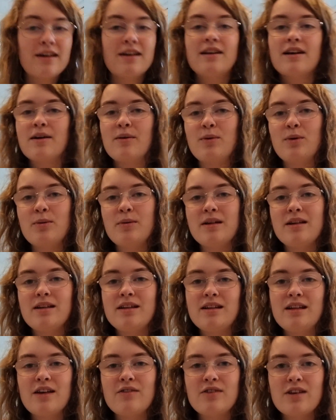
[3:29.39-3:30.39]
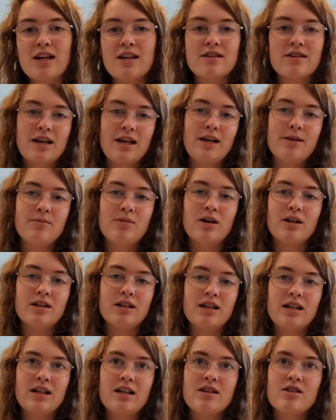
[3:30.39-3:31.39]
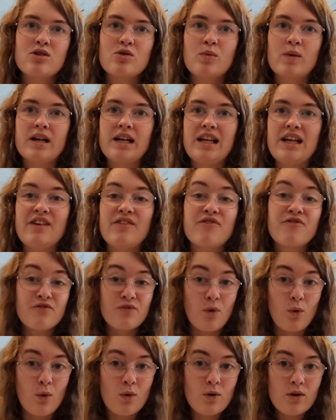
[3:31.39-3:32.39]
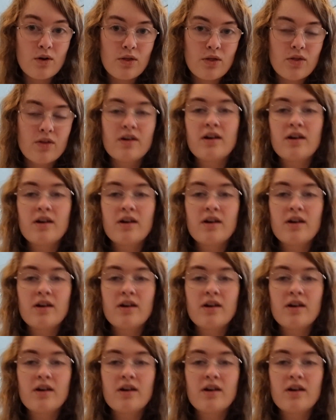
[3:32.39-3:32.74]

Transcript: and I will be giving it to him on the 24th.